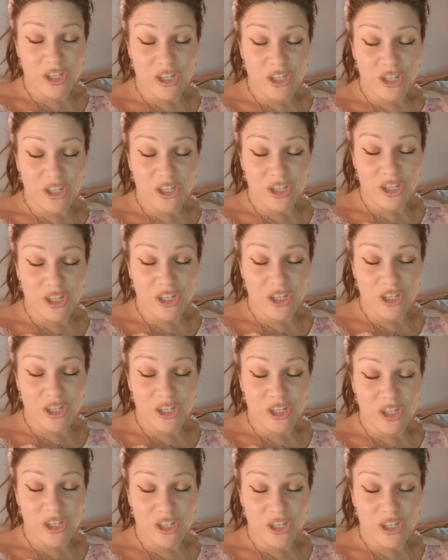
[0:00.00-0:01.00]
If you want to go
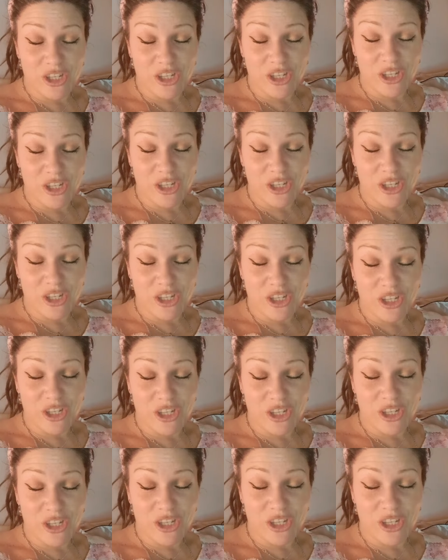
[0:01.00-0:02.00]
and talk about that, go to the
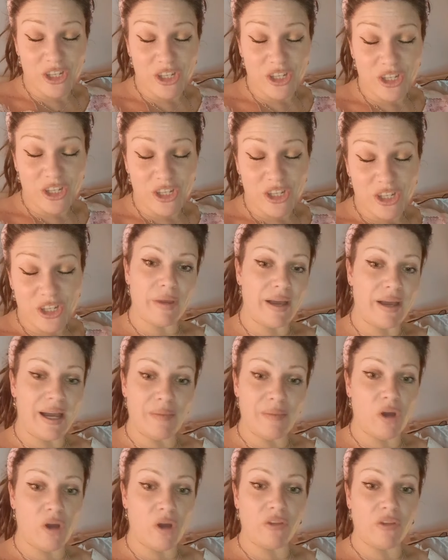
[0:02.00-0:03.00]
channels that are talking about that.
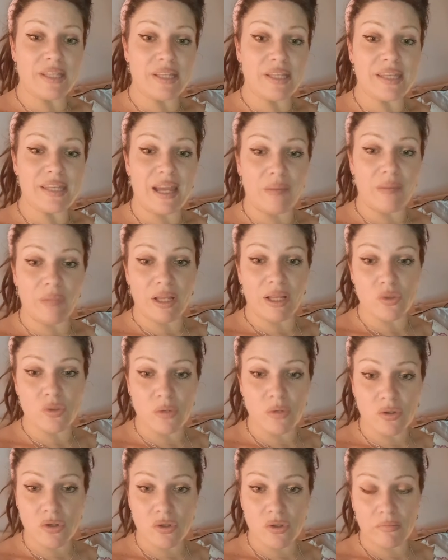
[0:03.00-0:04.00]
I'm not on that timeline, so
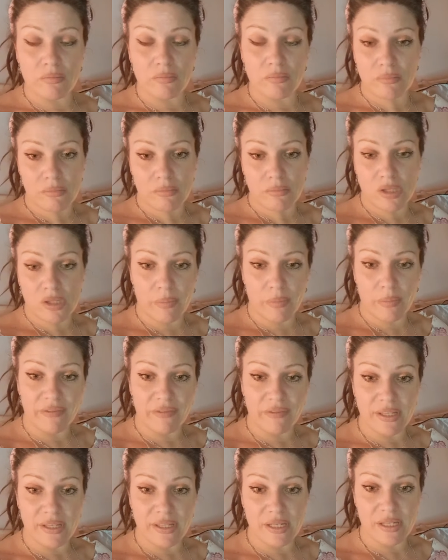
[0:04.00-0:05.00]
it's not
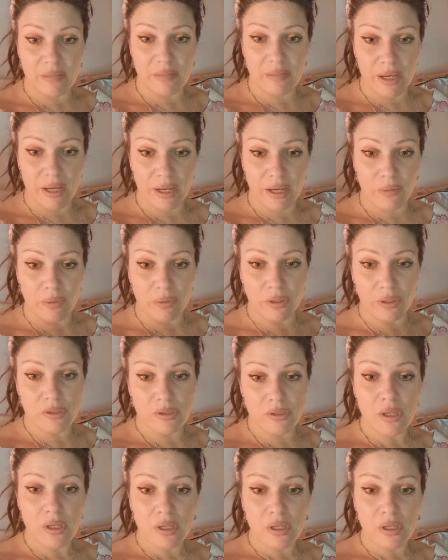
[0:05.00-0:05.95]
manifesting in my world.